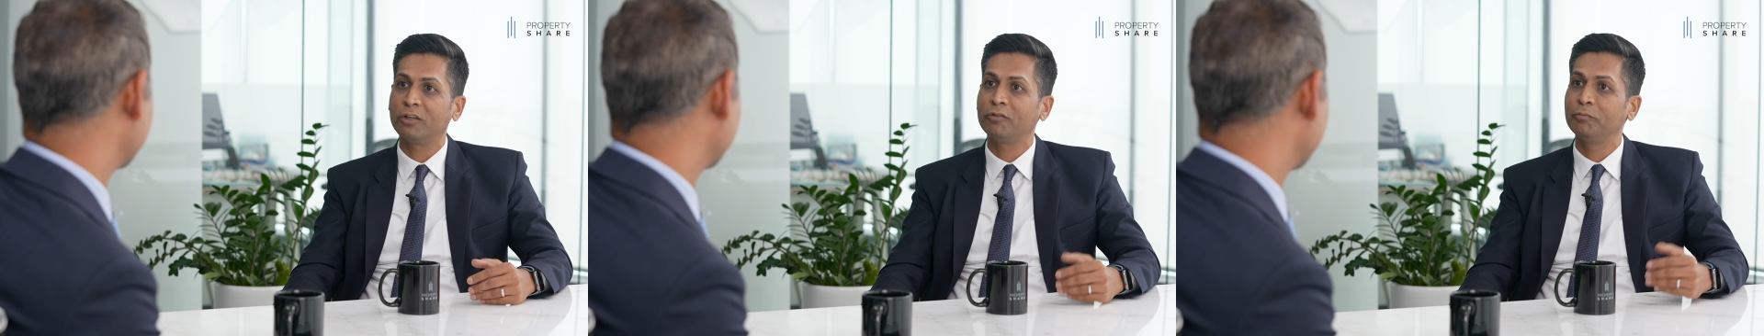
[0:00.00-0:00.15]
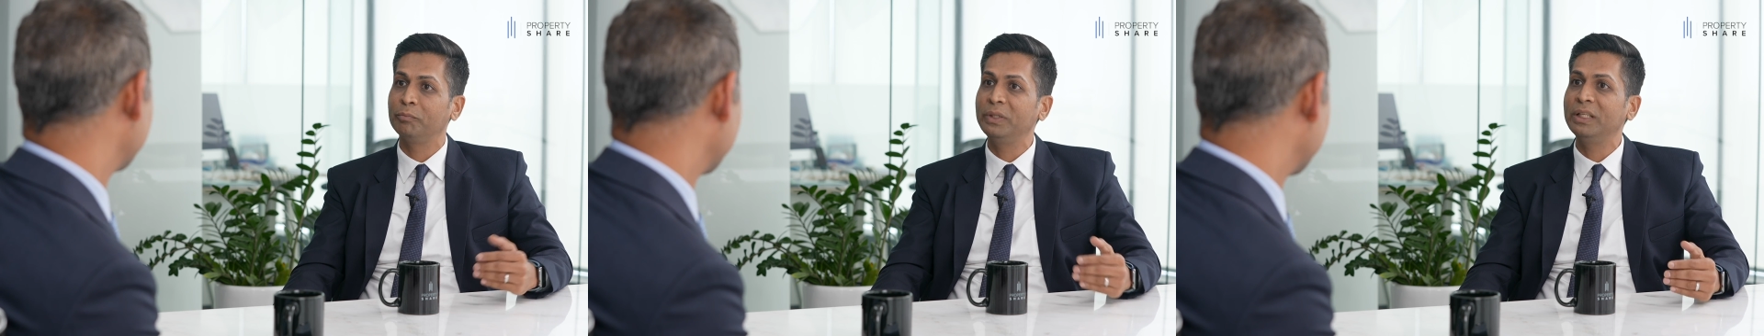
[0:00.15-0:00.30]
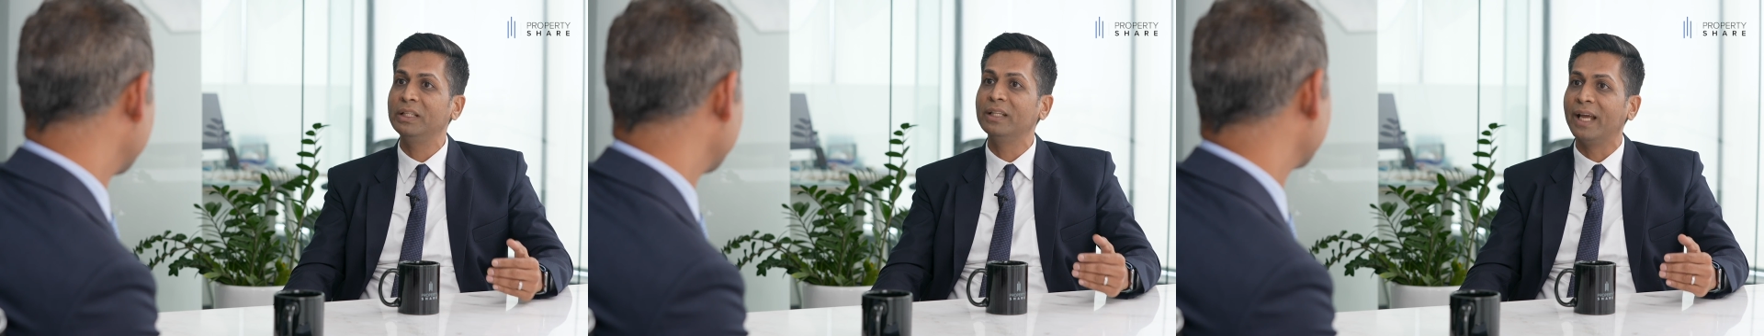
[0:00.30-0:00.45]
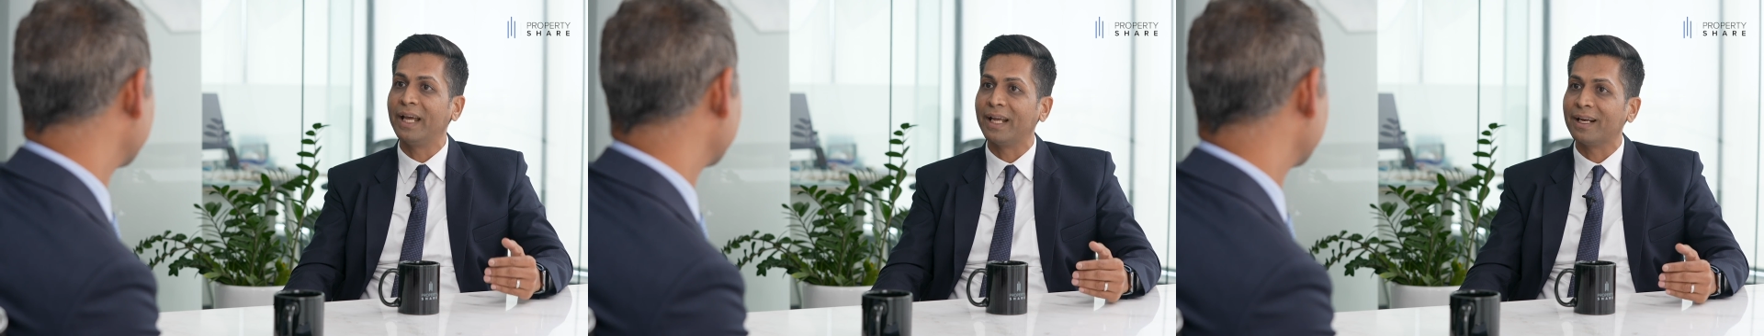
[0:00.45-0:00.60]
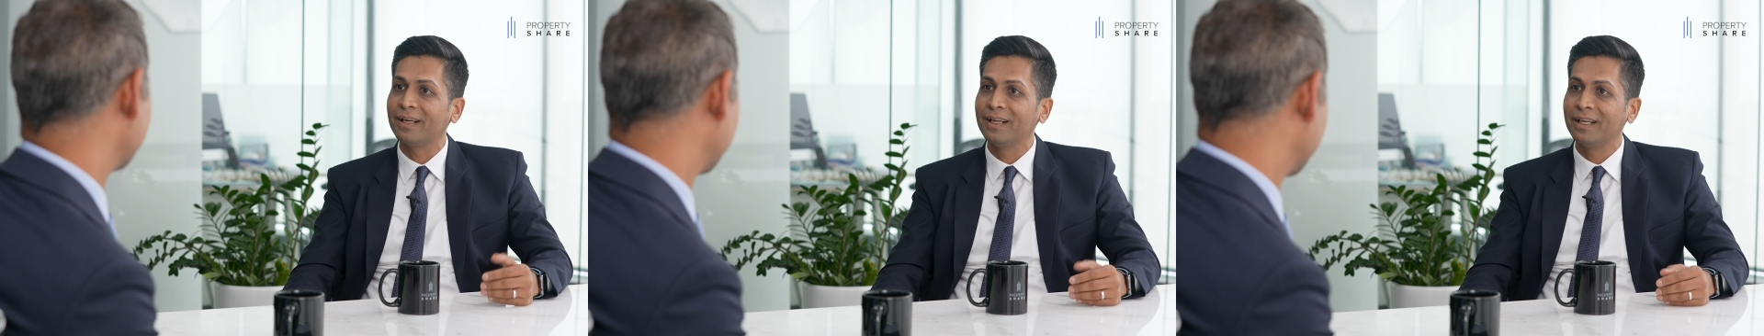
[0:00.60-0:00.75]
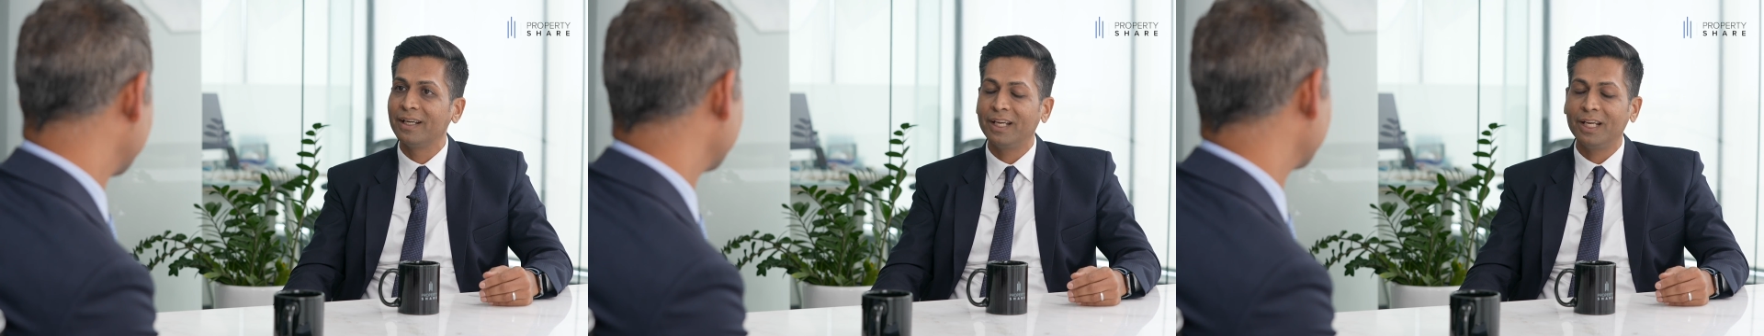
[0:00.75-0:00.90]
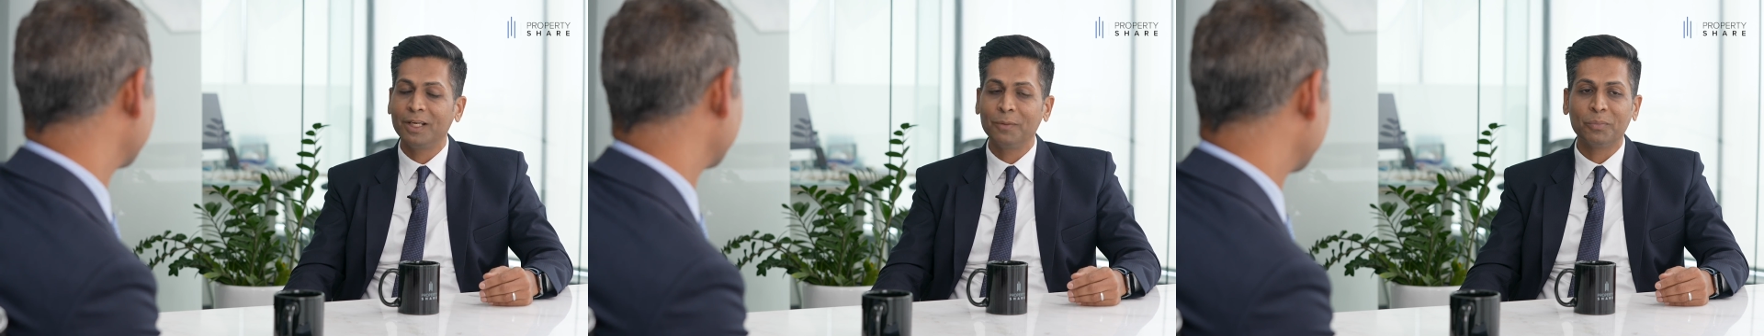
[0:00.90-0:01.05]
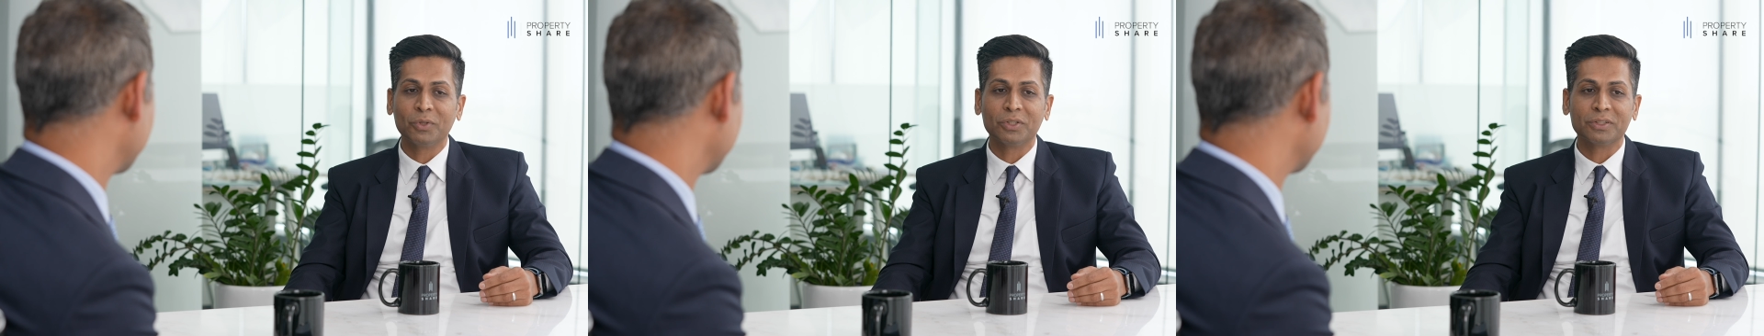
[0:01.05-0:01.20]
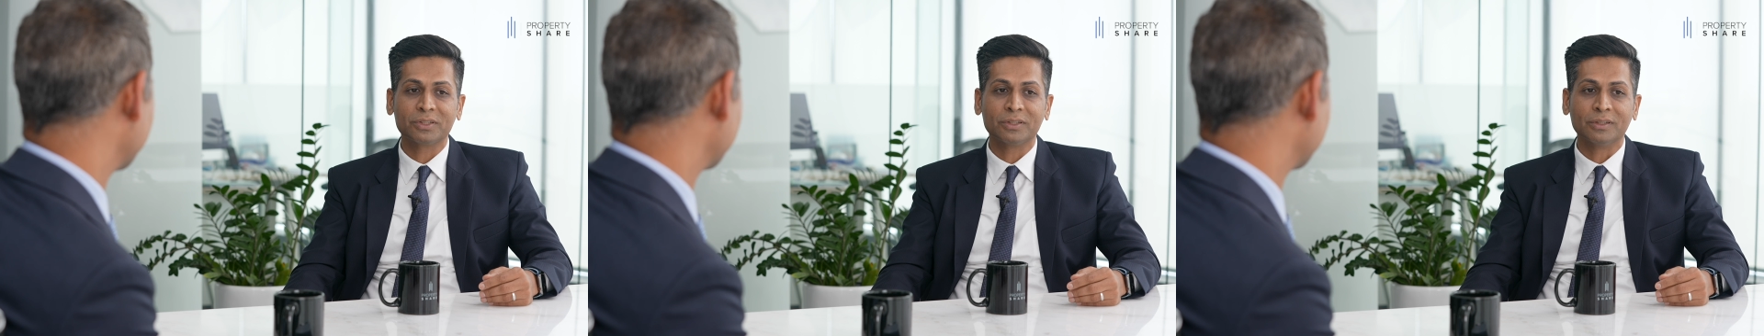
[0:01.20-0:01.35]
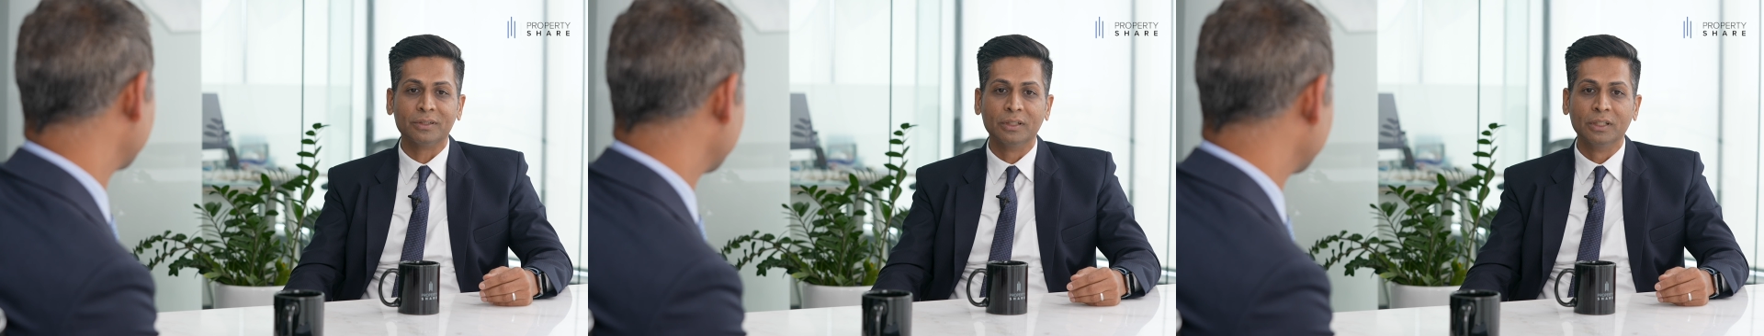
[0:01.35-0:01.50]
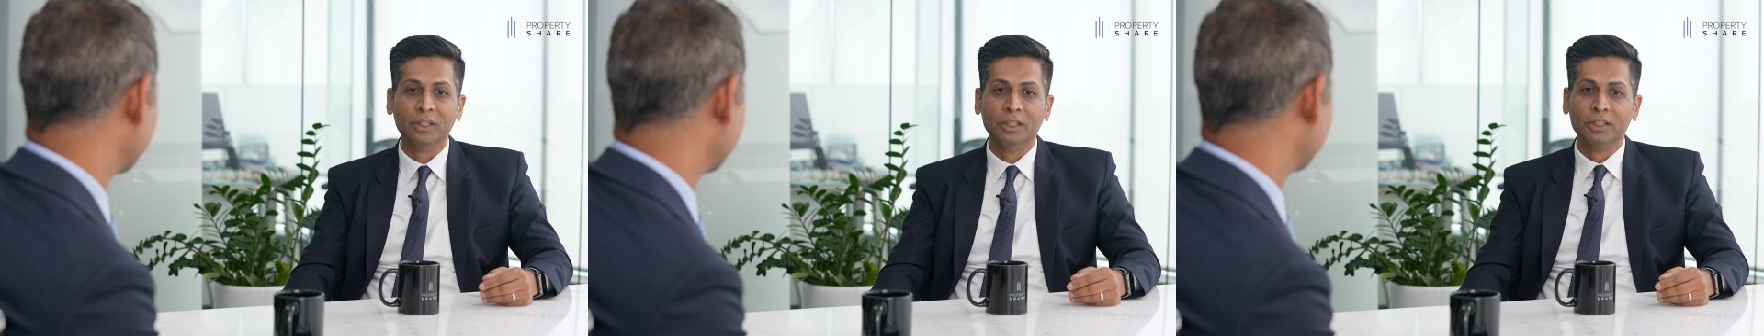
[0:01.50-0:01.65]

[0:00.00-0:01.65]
of be there in person.